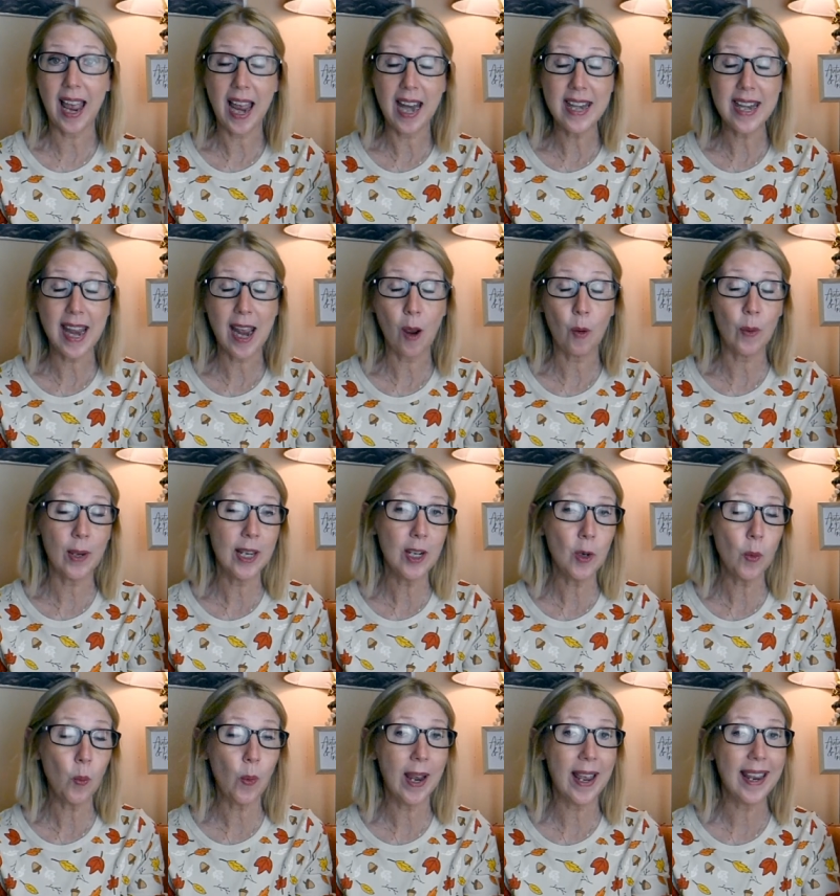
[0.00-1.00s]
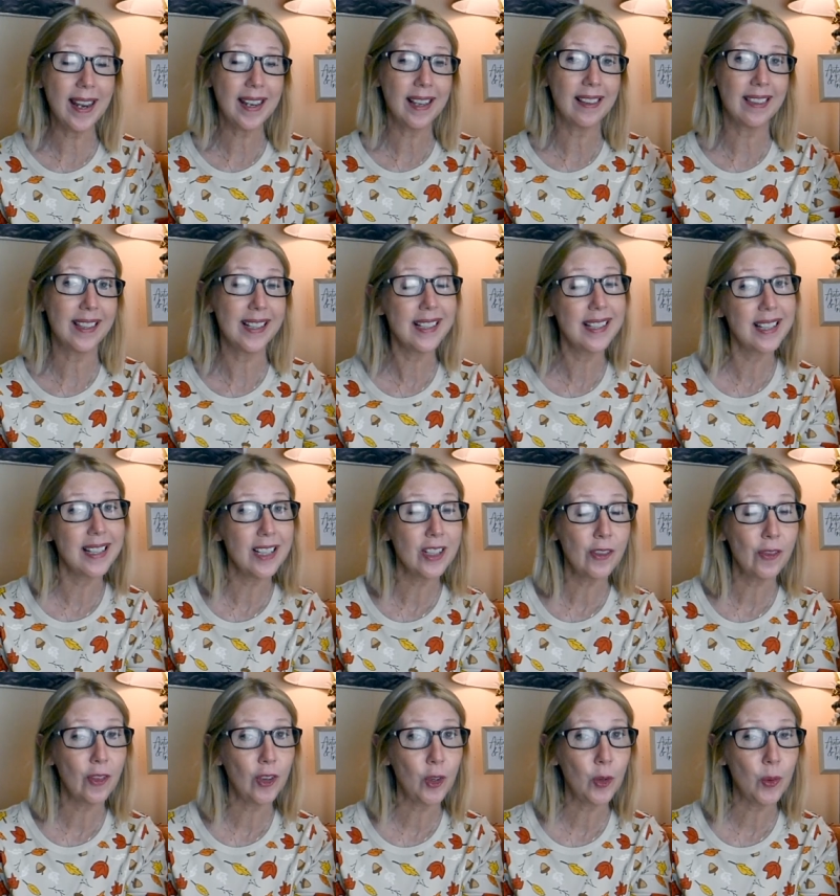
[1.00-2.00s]
Now, in a way, this is
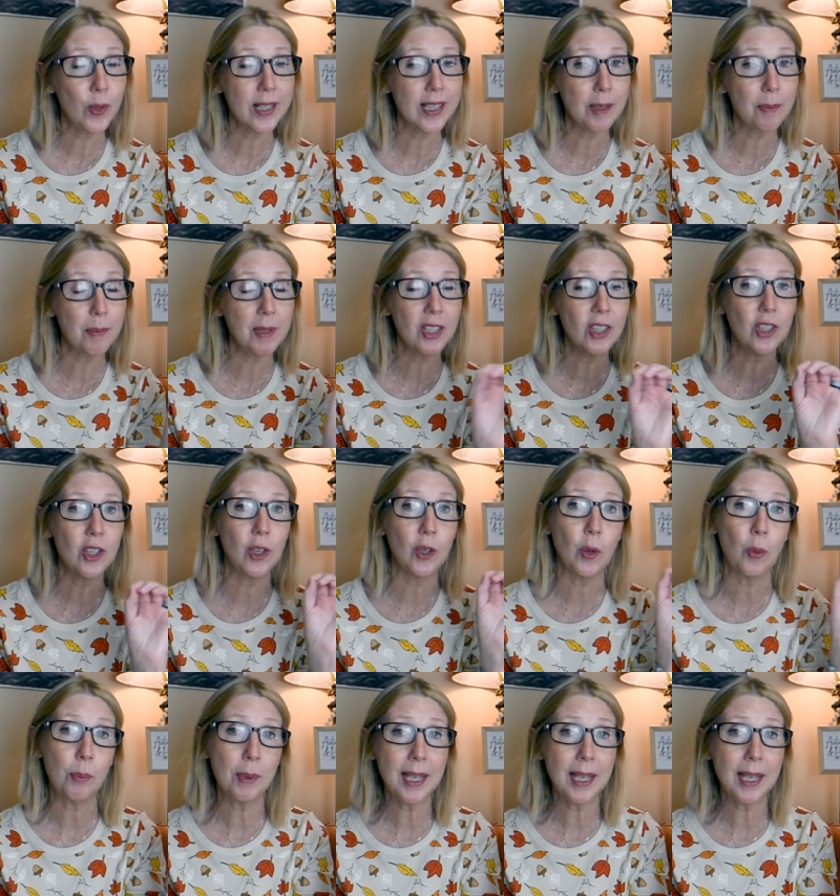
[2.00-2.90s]
for Christmas too